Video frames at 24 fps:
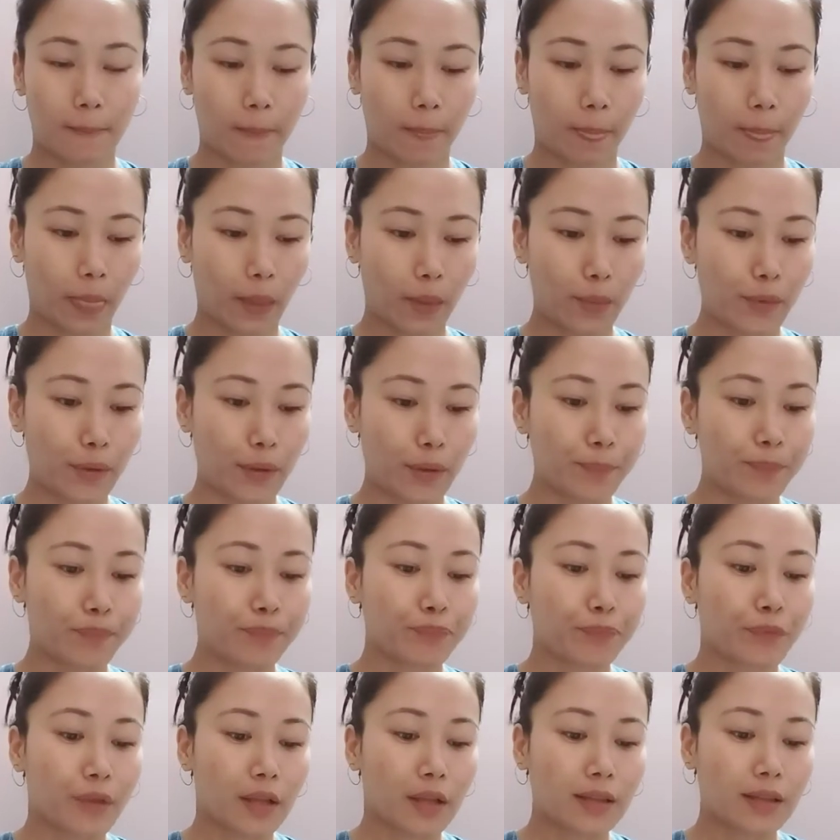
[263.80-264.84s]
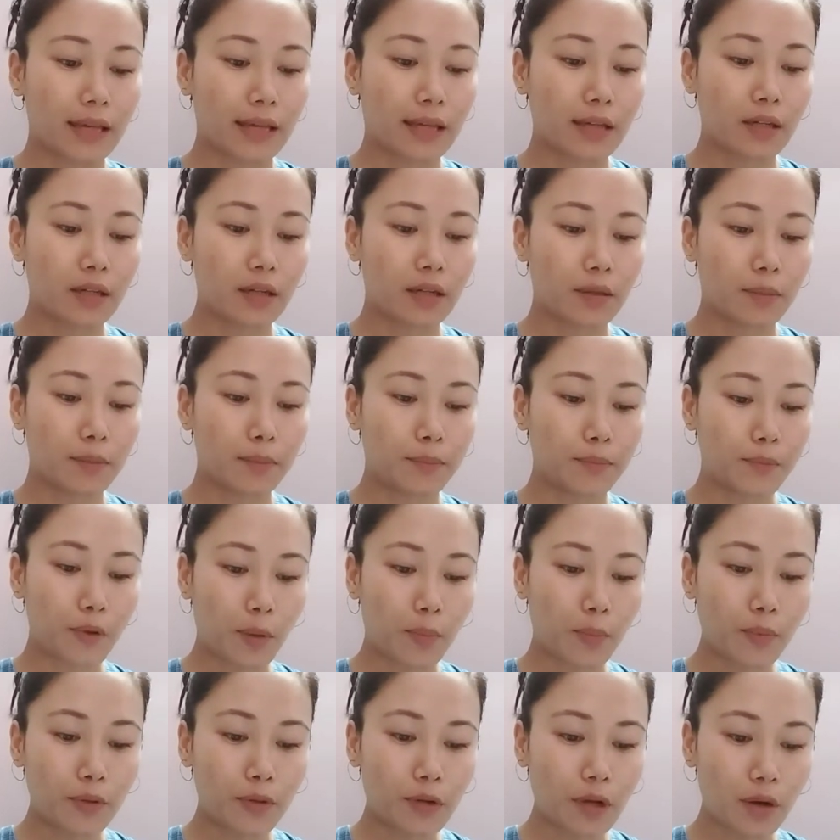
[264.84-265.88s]
Okay, like
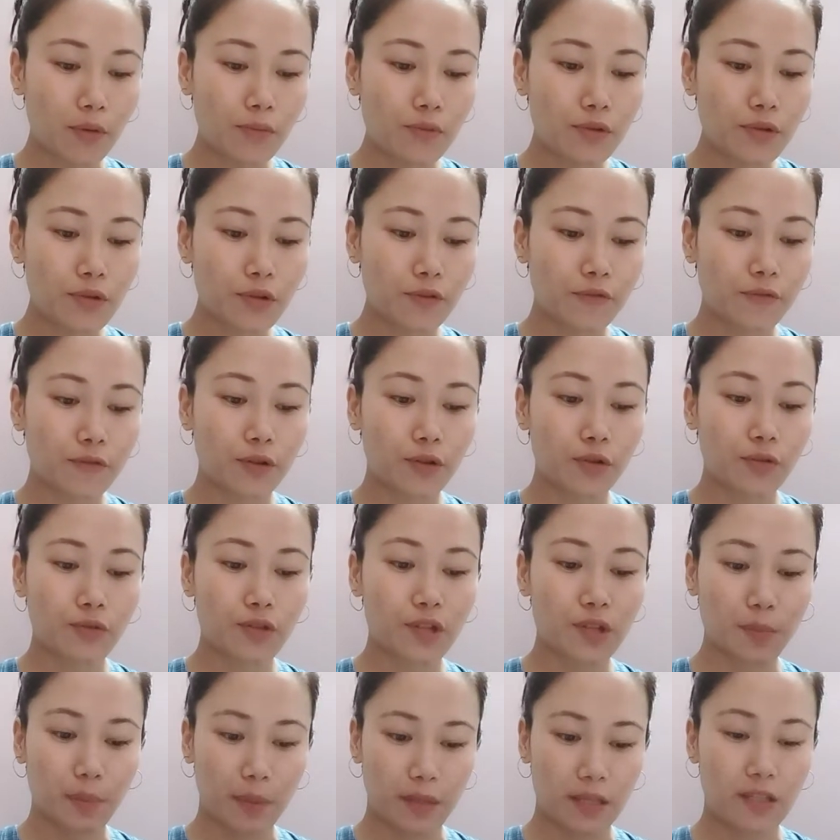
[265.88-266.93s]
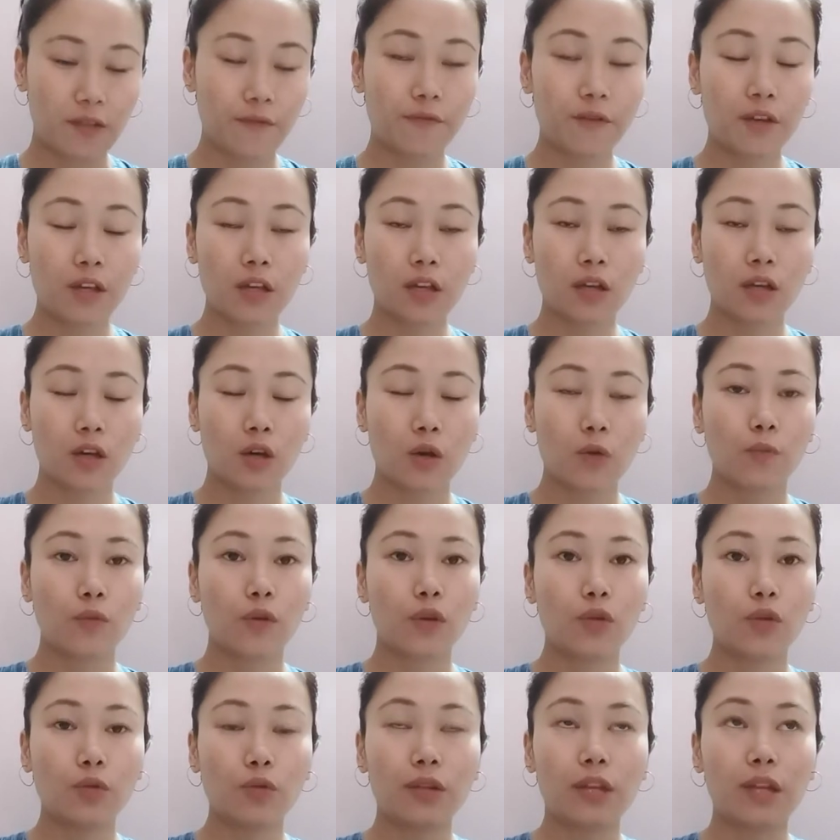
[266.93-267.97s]
proper nouns refer to specific. We
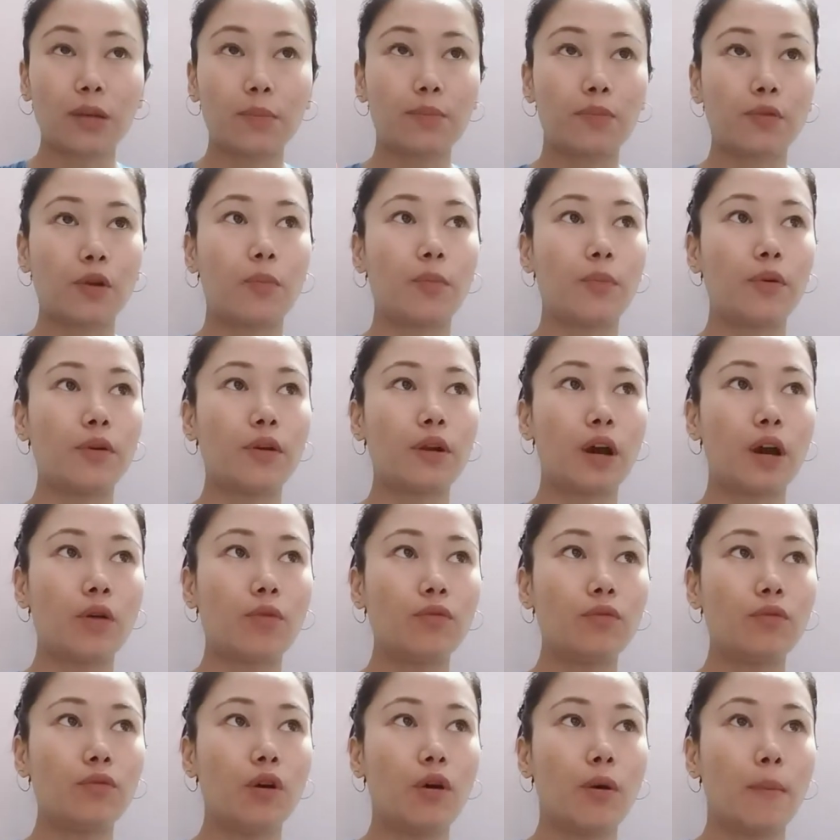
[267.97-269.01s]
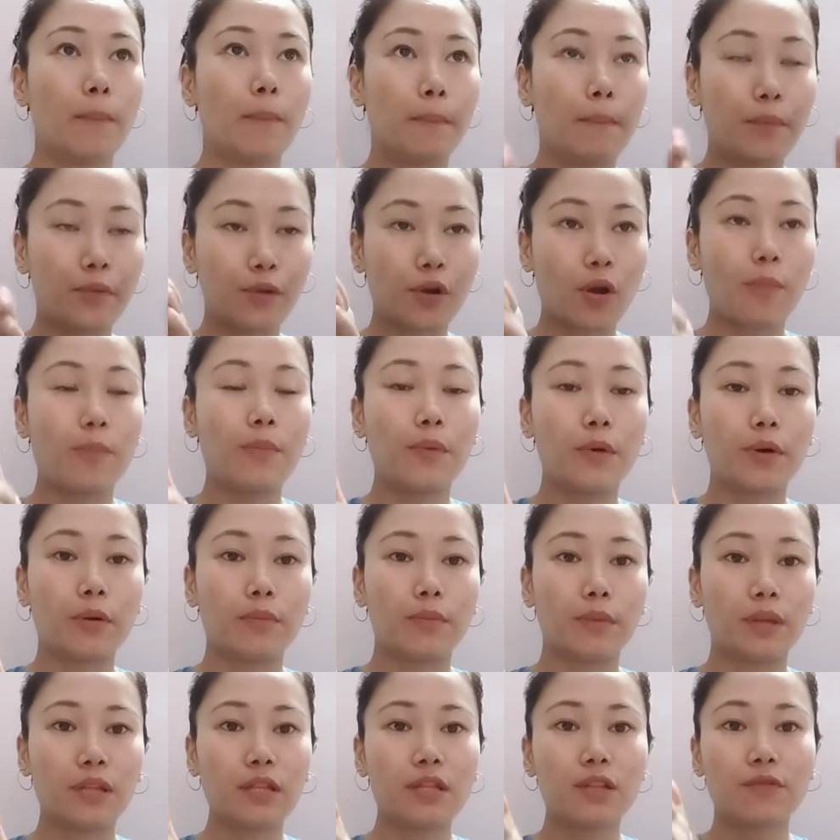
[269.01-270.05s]
know that proper noun, proper
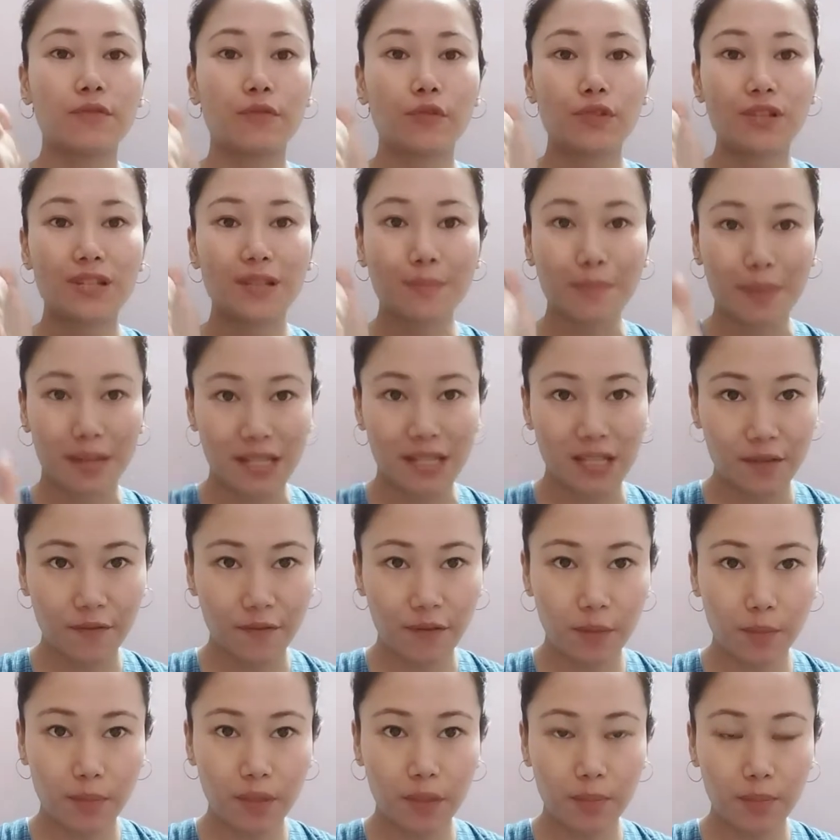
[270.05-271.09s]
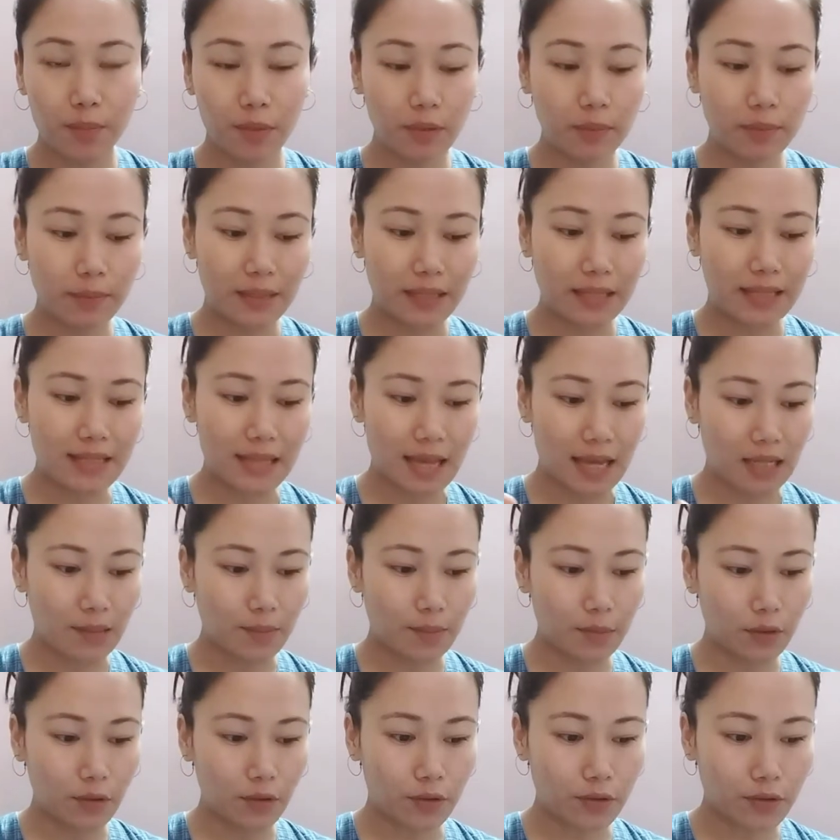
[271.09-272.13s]
means for specific people, place,
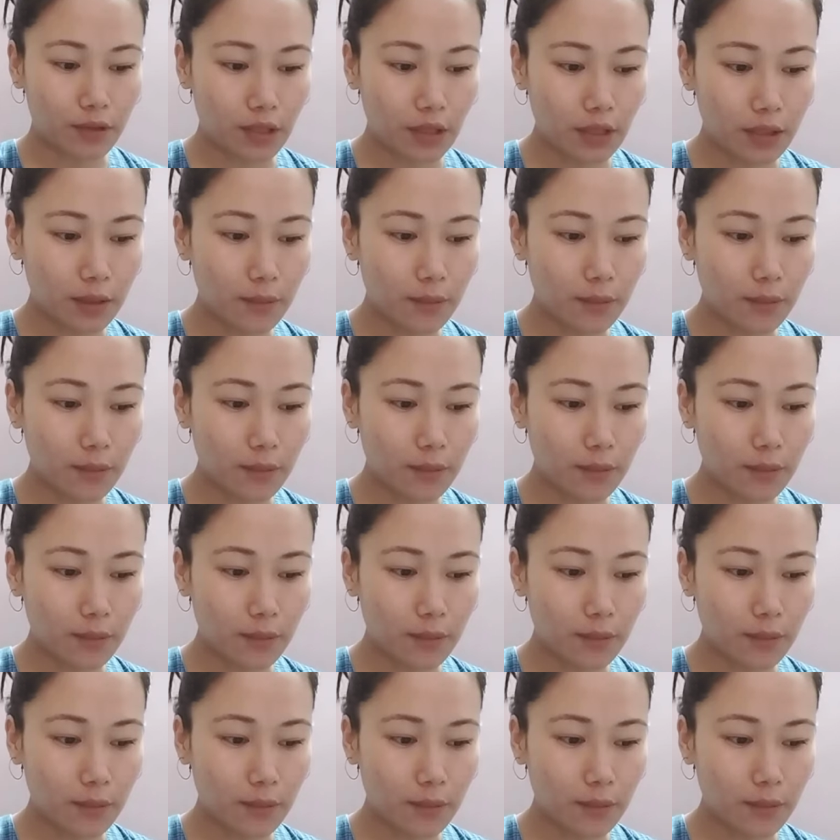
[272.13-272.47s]
animal, or thing.